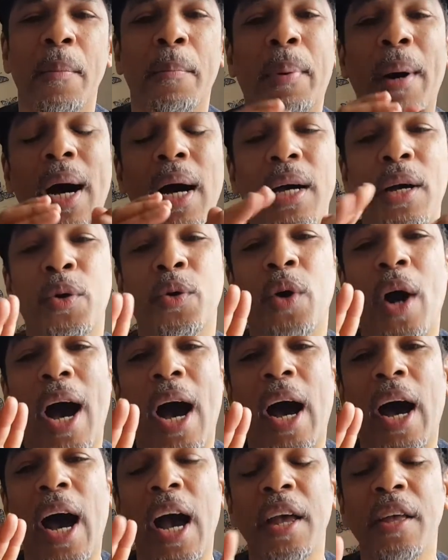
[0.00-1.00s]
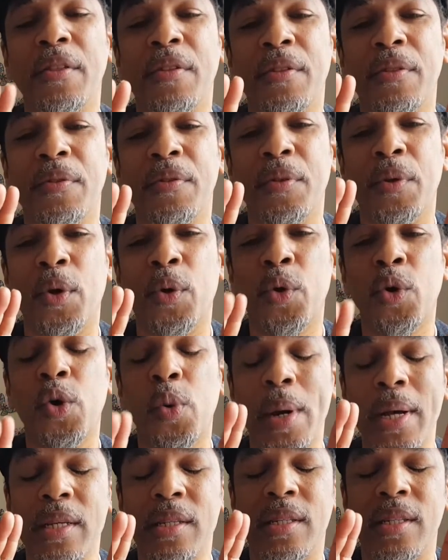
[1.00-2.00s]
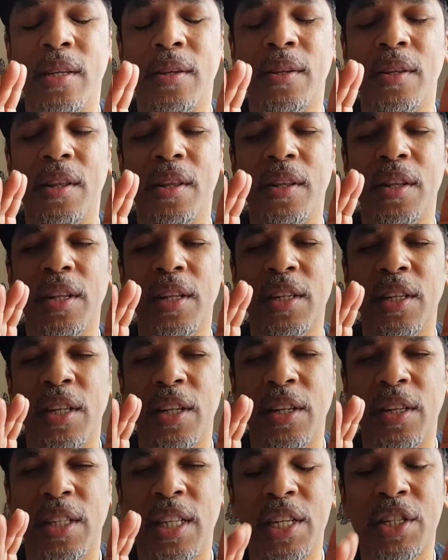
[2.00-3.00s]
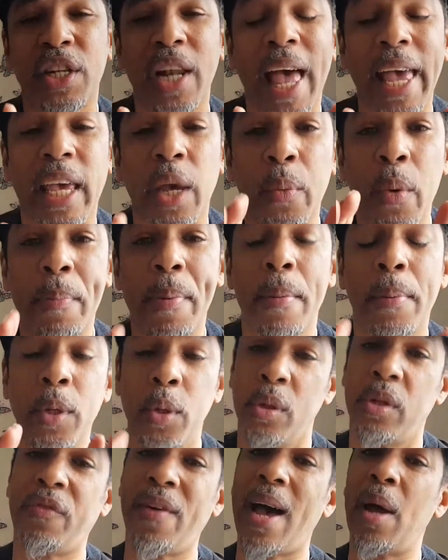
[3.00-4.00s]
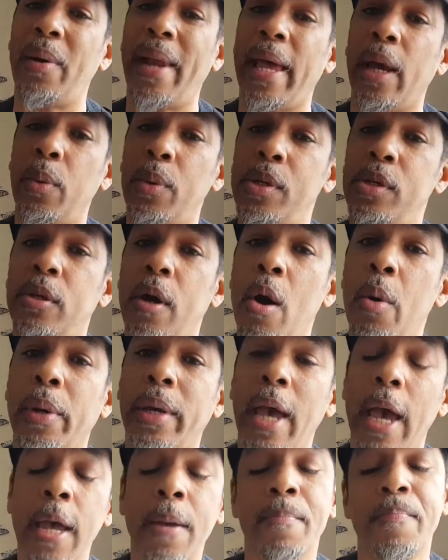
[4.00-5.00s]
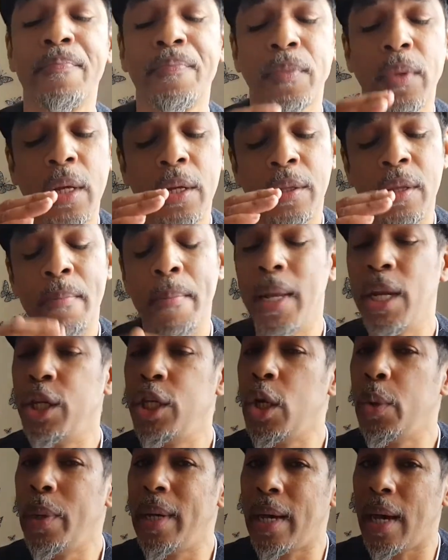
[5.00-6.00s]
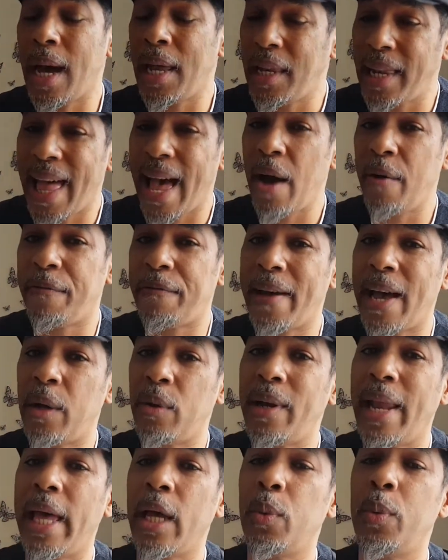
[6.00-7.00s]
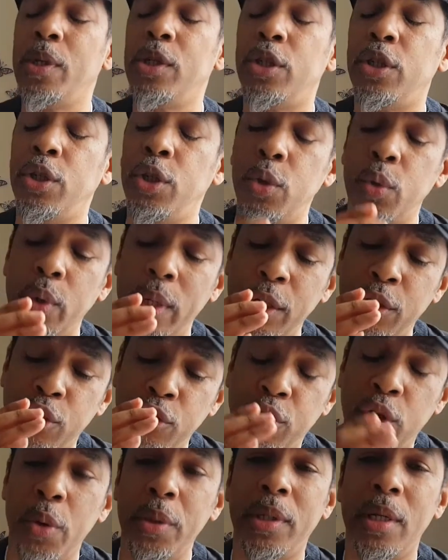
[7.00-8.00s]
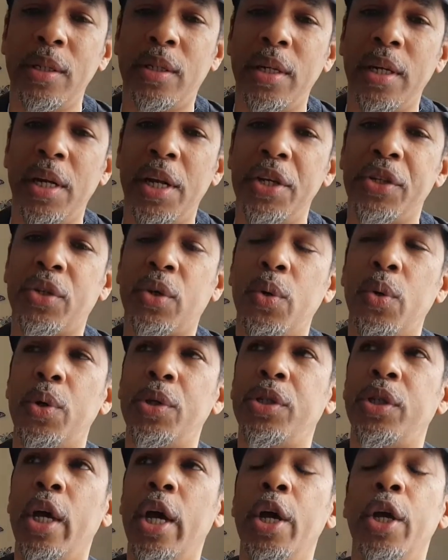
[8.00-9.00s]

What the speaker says: but I always dislike it when people use foul language, okay? The minute you allow foul language, you introduce it into the discourse,